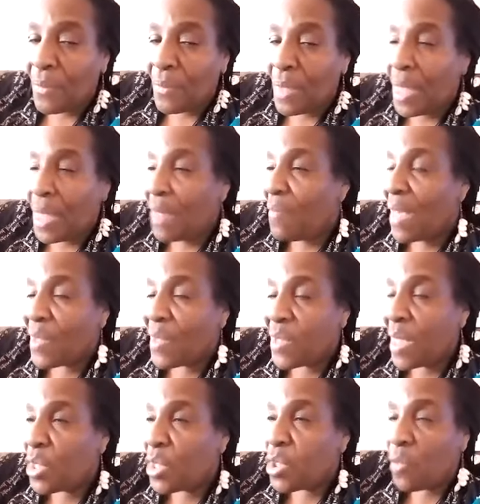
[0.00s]
gave me a
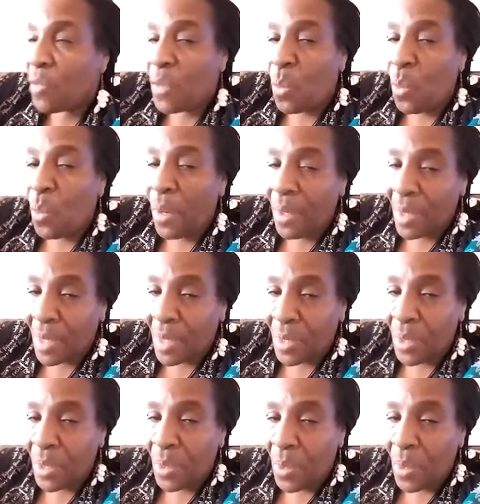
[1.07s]
sense of the world,
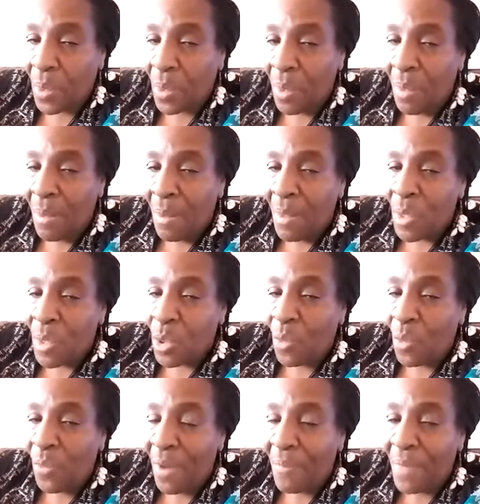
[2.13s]
you know. So
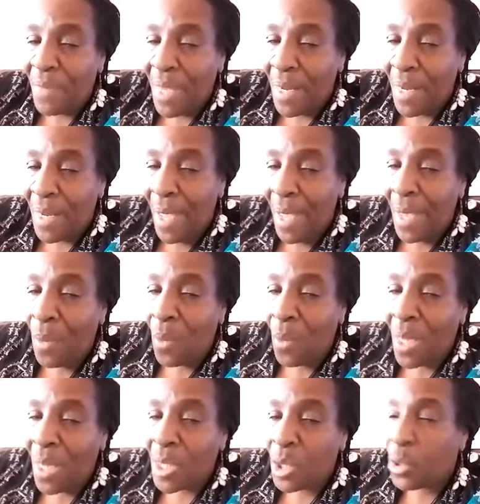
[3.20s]
from then, I
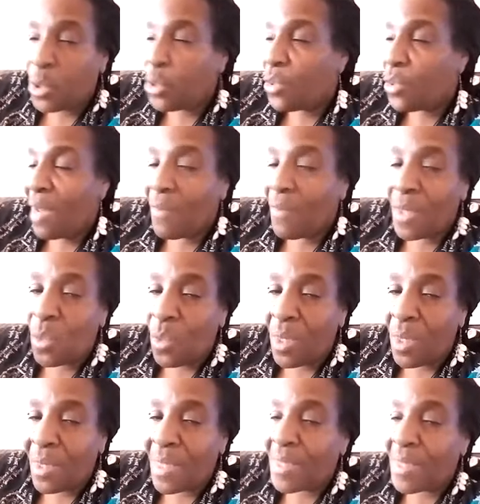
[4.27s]
wanted to travel the
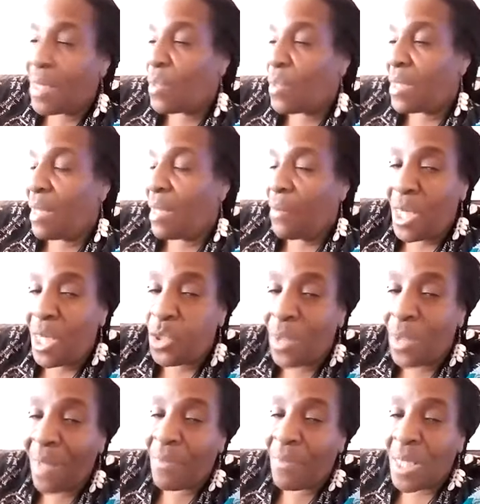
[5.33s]
world because I was already
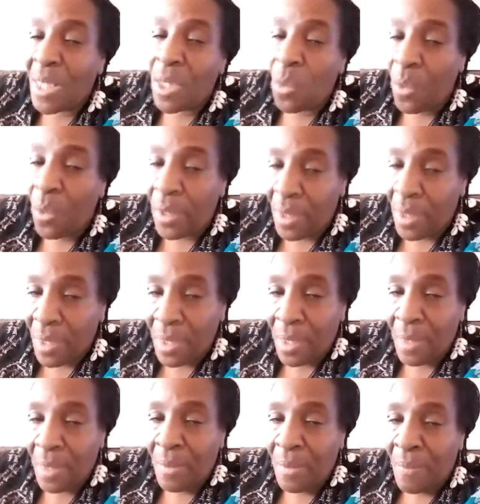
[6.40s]
traveling the world,
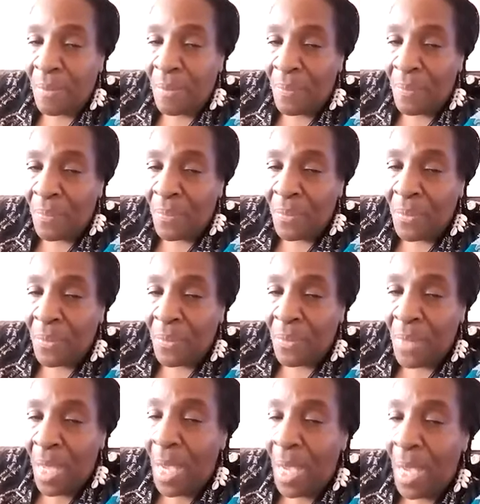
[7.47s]

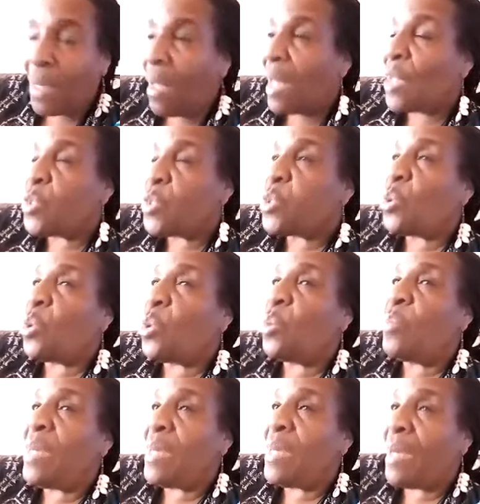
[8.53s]
and also
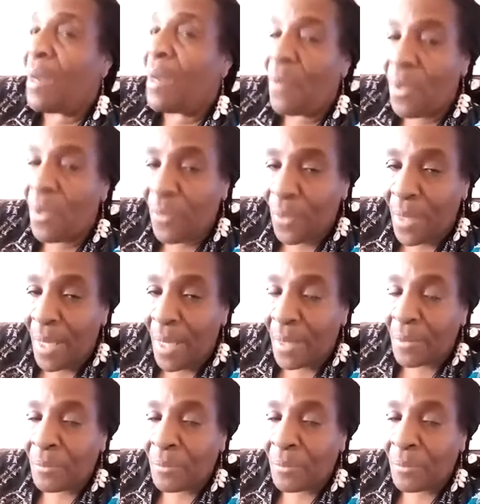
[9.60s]
being Garifuna,